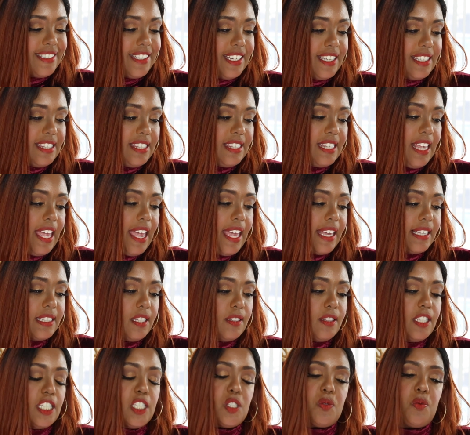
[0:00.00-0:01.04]
just saying.
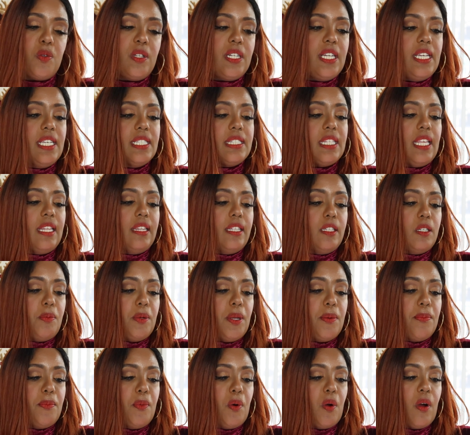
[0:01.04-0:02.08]
So this one is a little
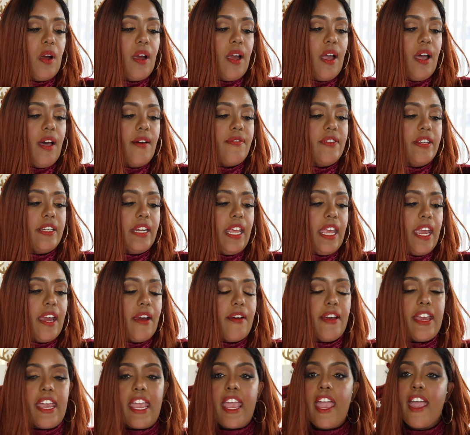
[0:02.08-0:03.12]
bit more of an
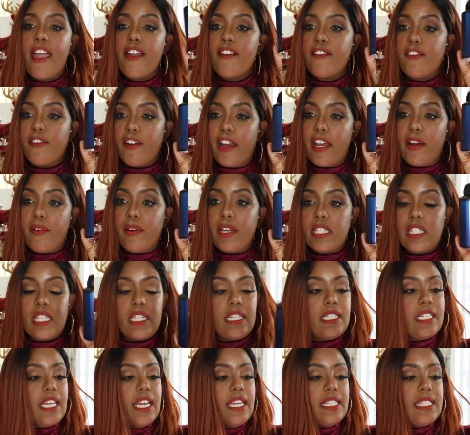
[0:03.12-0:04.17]
airy fragrance.
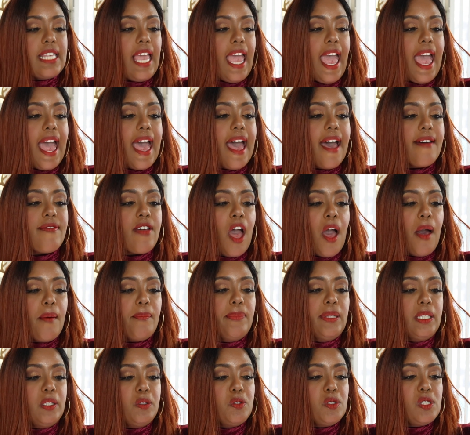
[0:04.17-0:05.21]
It does have
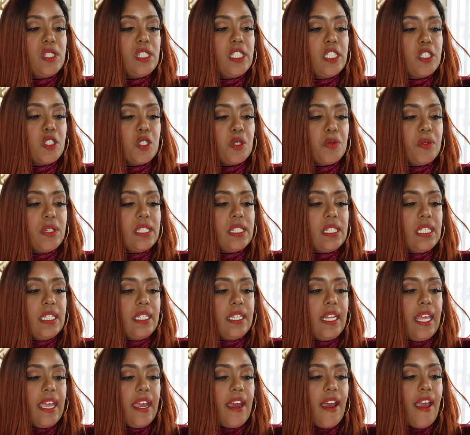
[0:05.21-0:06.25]
blue citrus
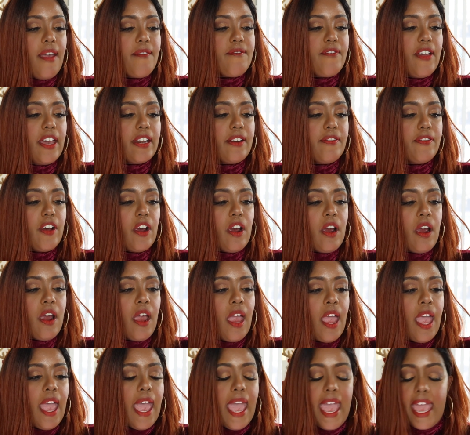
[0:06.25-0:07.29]
in there,
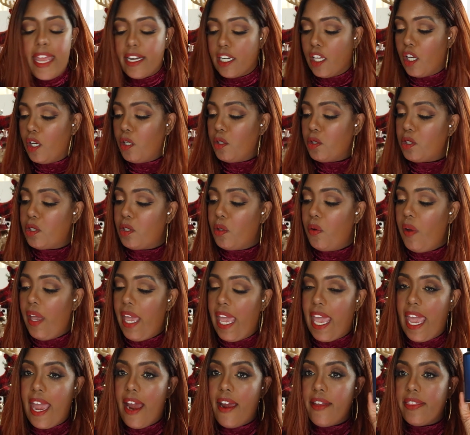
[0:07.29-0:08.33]
vetiver, and coastal
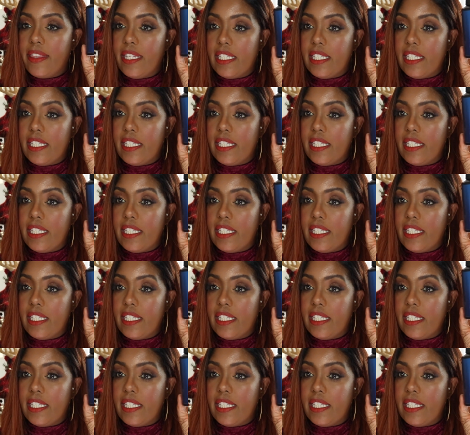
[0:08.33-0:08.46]
air.